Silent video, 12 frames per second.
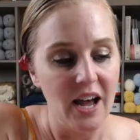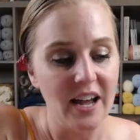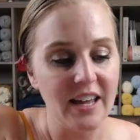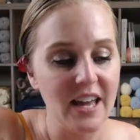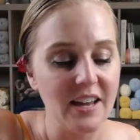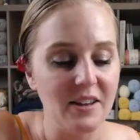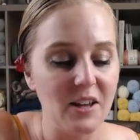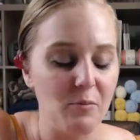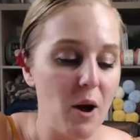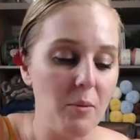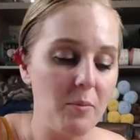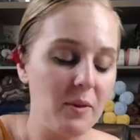again, they're
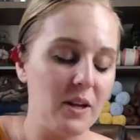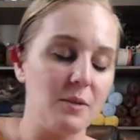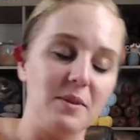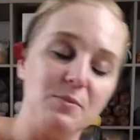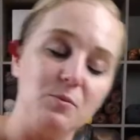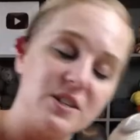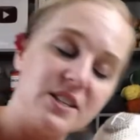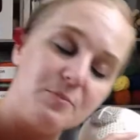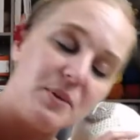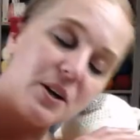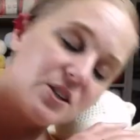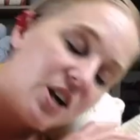probably going to be more
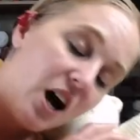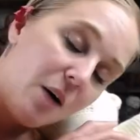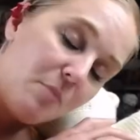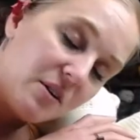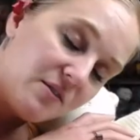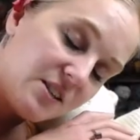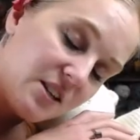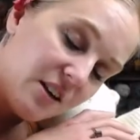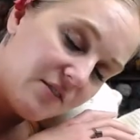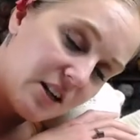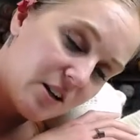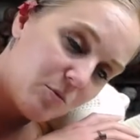sleeping on top of
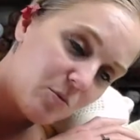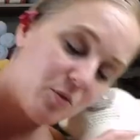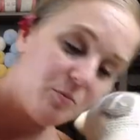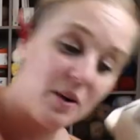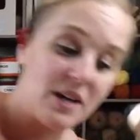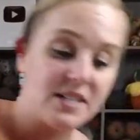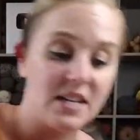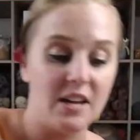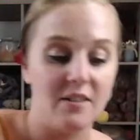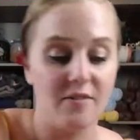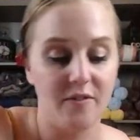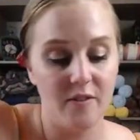stuffed animal, but
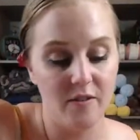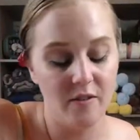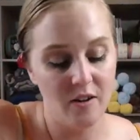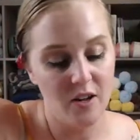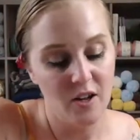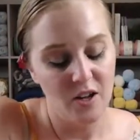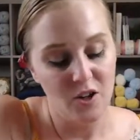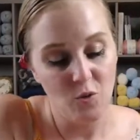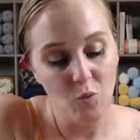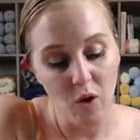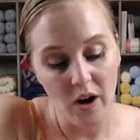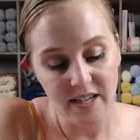if you
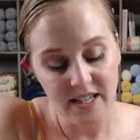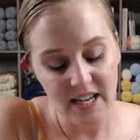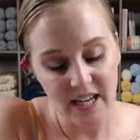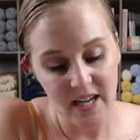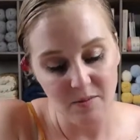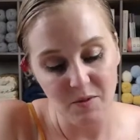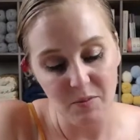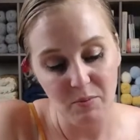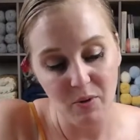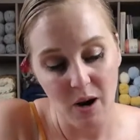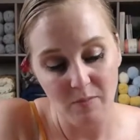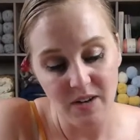wanted him to be
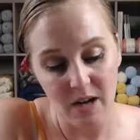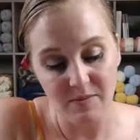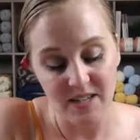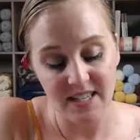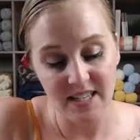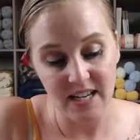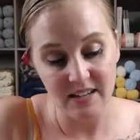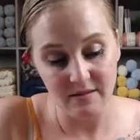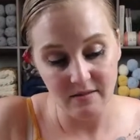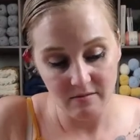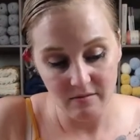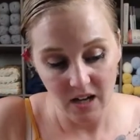propped up to sit
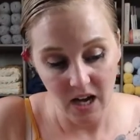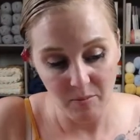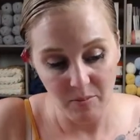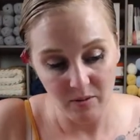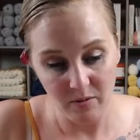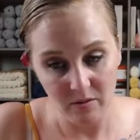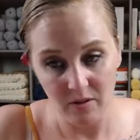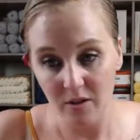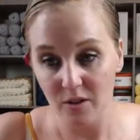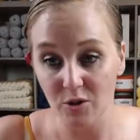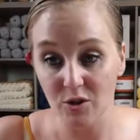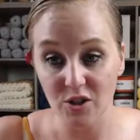up,
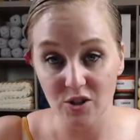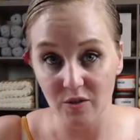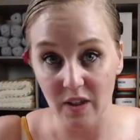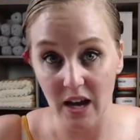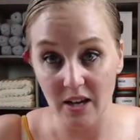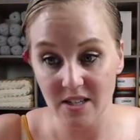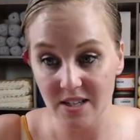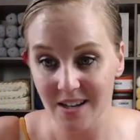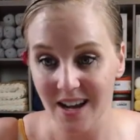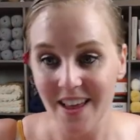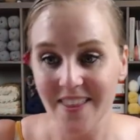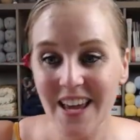you could do that.
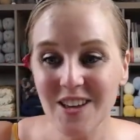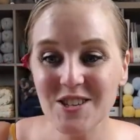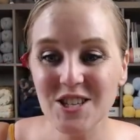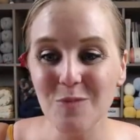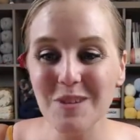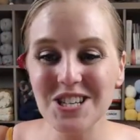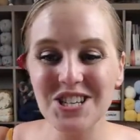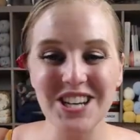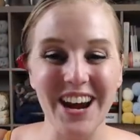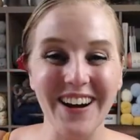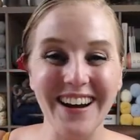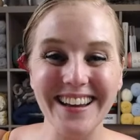Thank you so much,
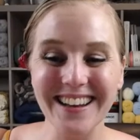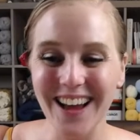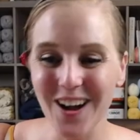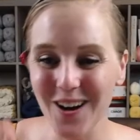Sharon.